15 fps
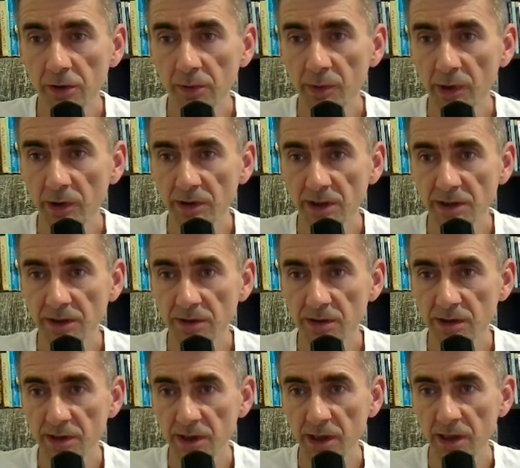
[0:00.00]
because as you
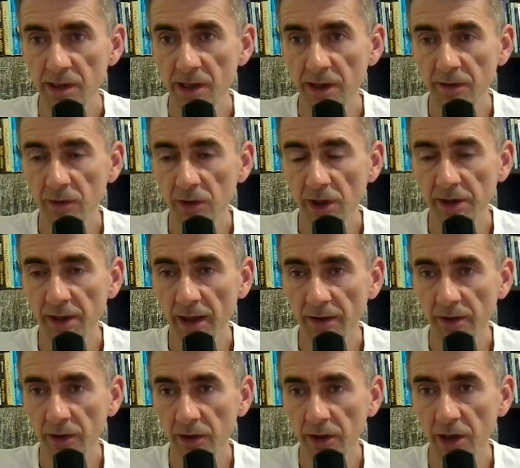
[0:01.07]
see, that would attack
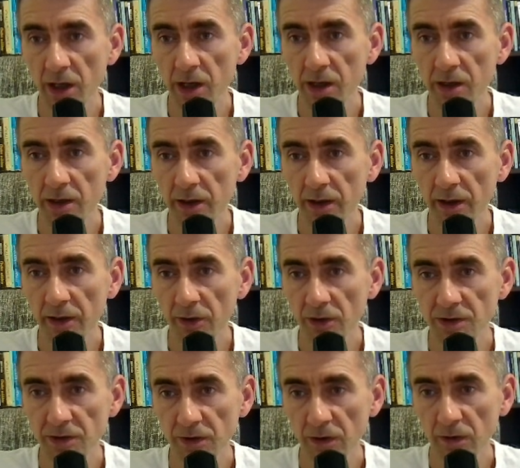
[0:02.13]
the king and
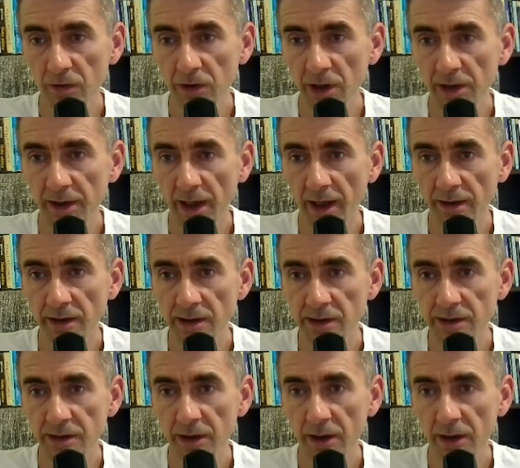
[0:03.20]
also would attack this